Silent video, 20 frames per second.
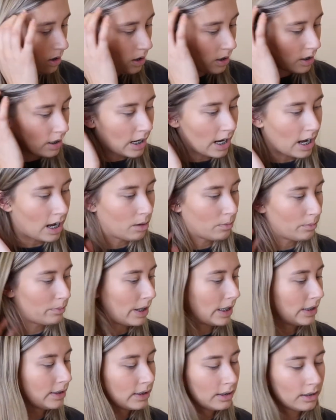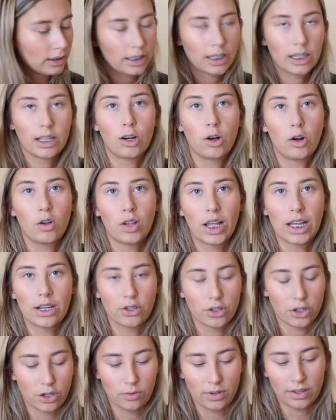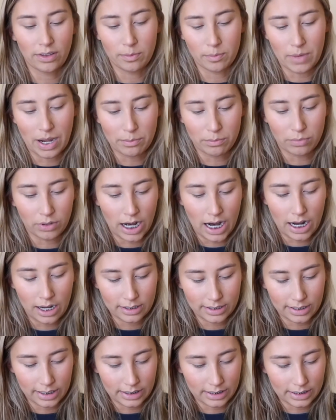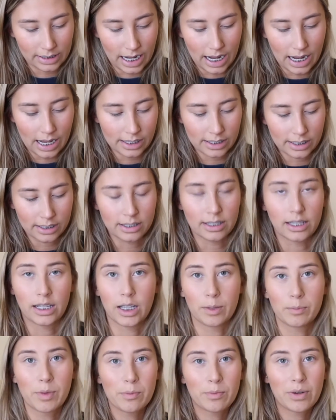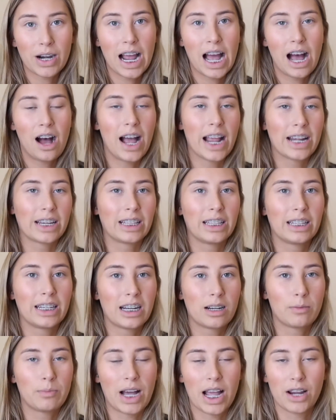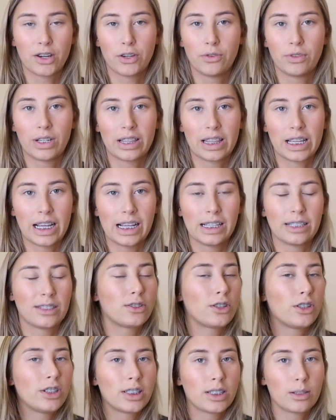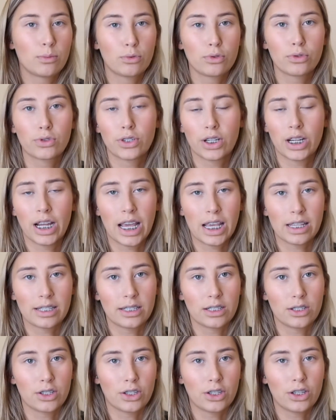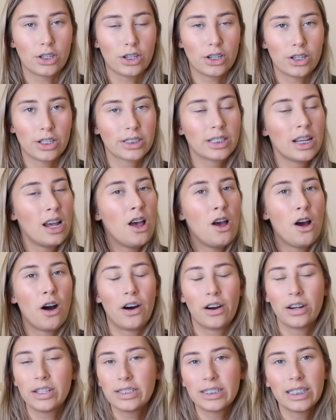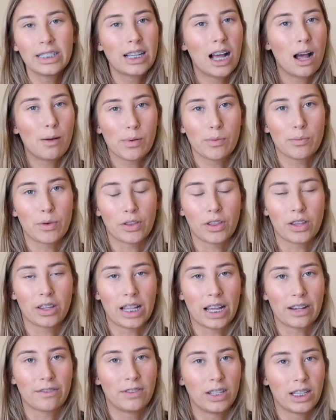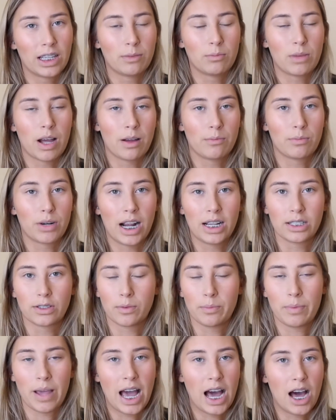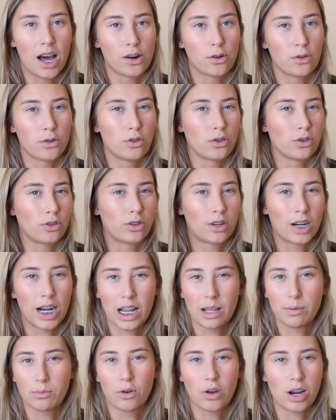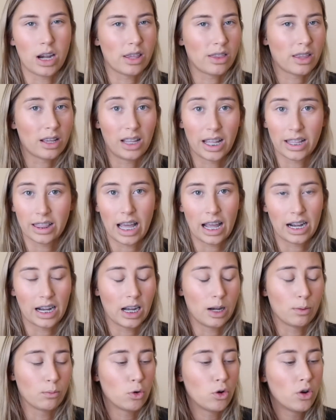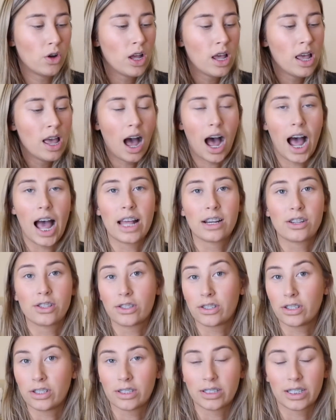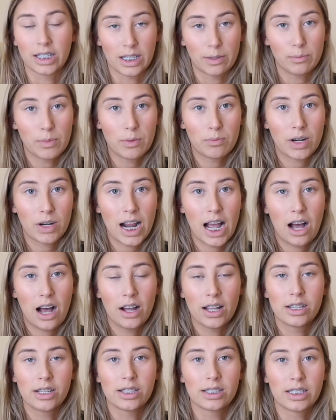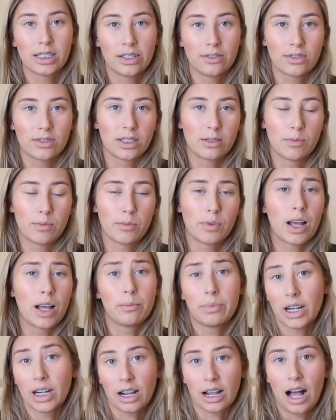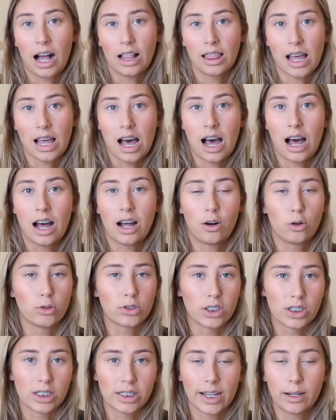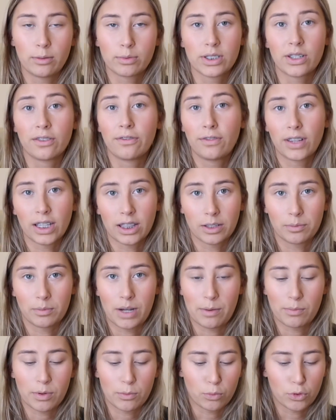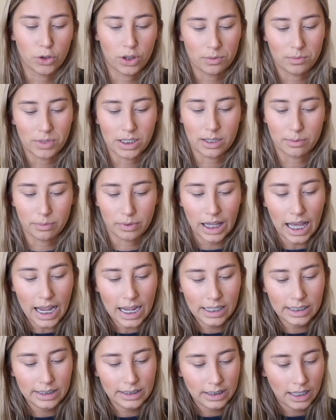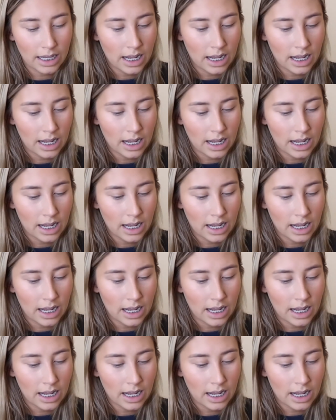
Now basically all I do with my brows these days is the Gimme Brow. I nearly need to buy a new one of these. So simple, so easy to use. Honestly can't be bothered like filling in my brows with powder or cream or anything like that anymore. I just use the Gimme Brow. It just gives them a bit of colour, also just helps to flick them up and put them into place.